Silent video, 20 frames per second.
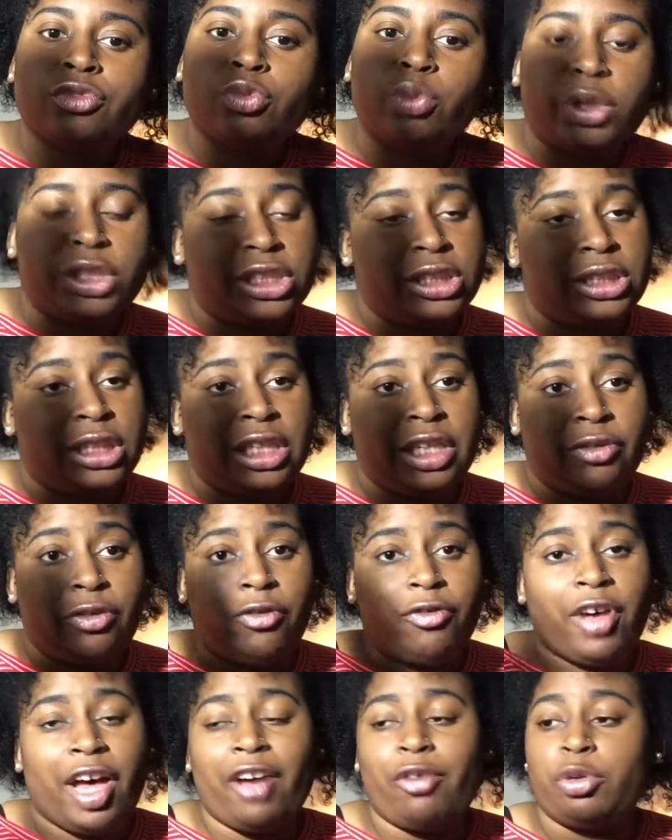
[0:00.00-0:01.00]
which is a level
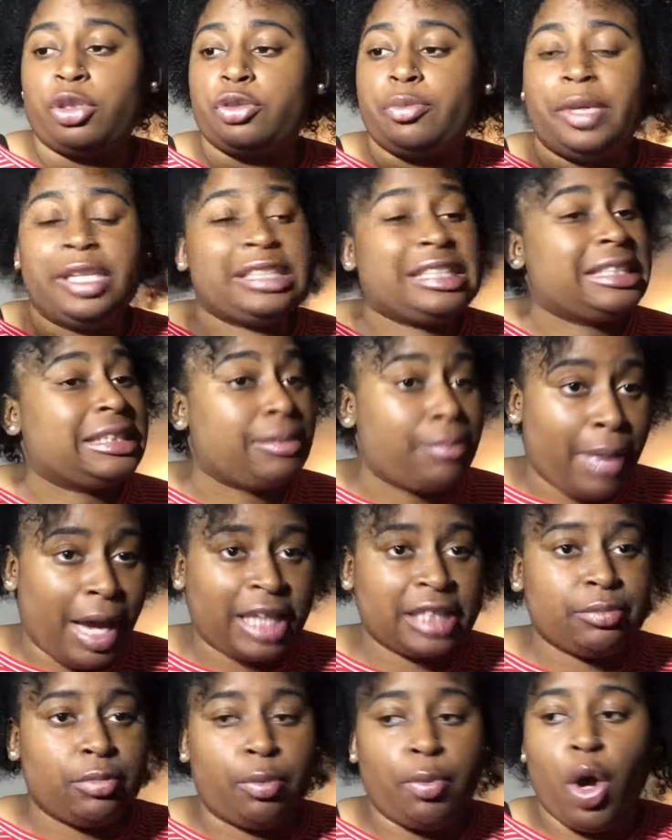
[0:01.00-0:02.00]
5, which means it's
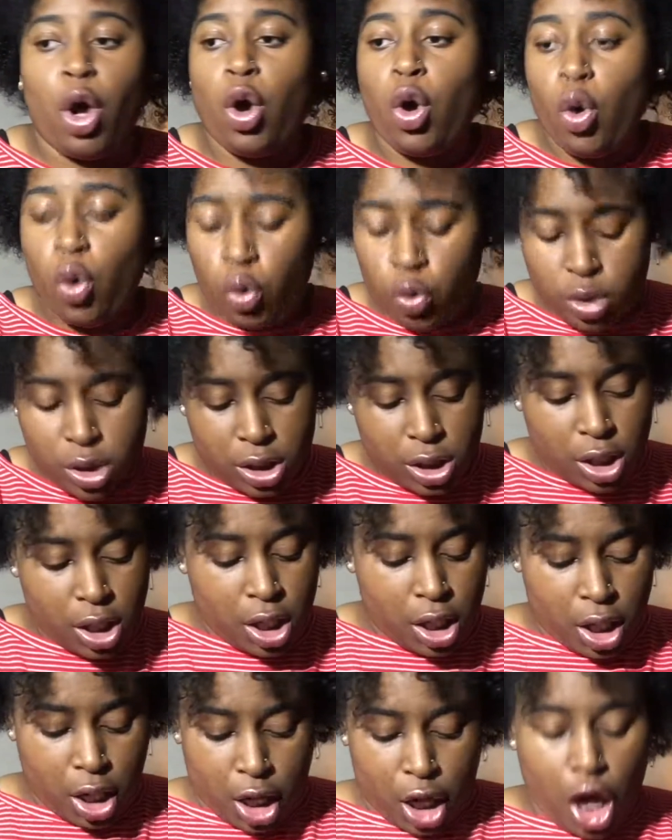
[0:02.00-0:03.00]
maximum hold.
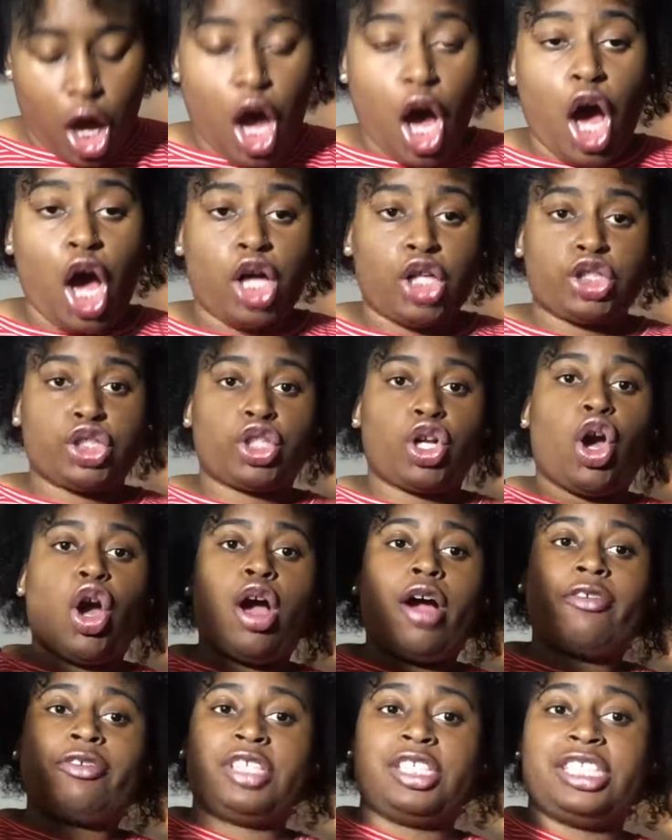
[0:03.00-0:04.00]
A
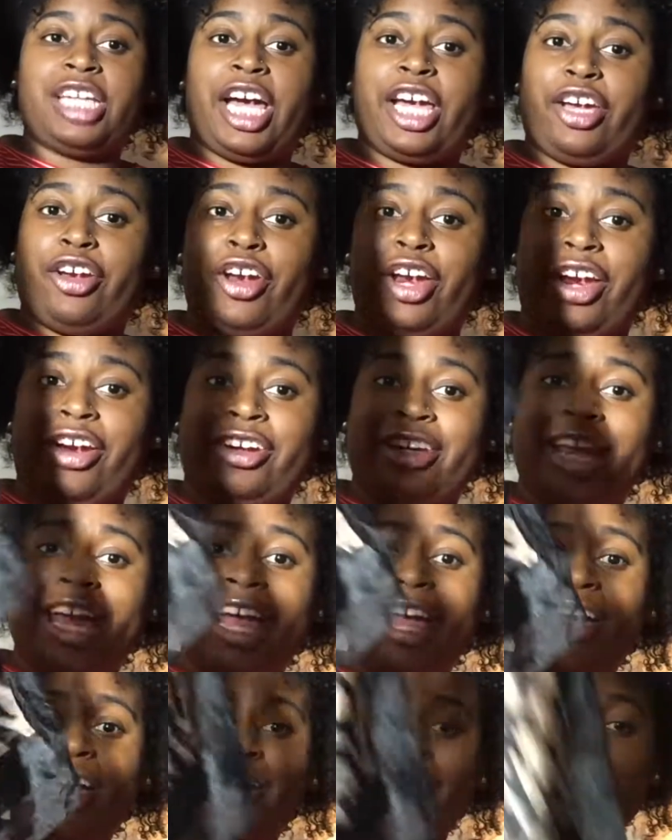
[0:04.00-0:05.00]
scarf to tie your hair
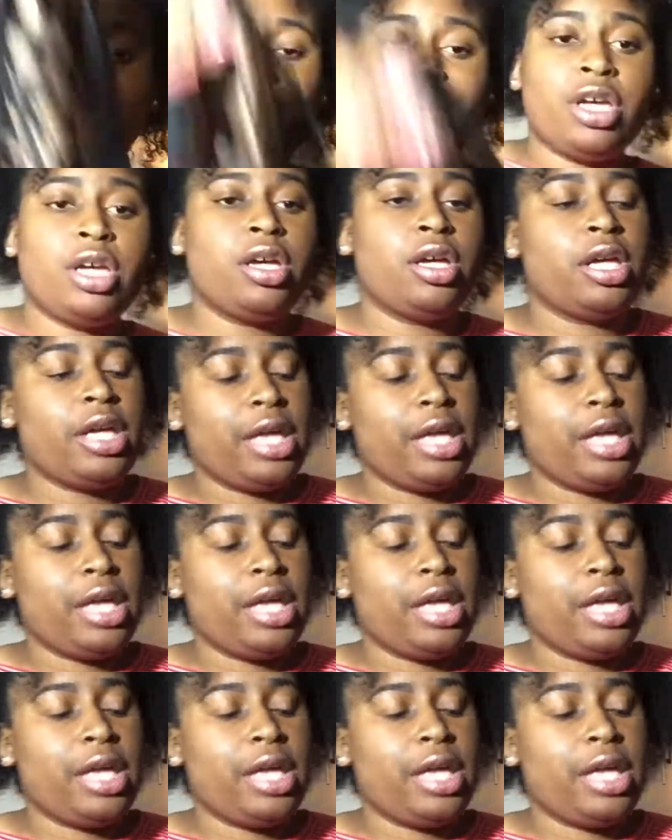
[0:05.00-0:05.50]
down.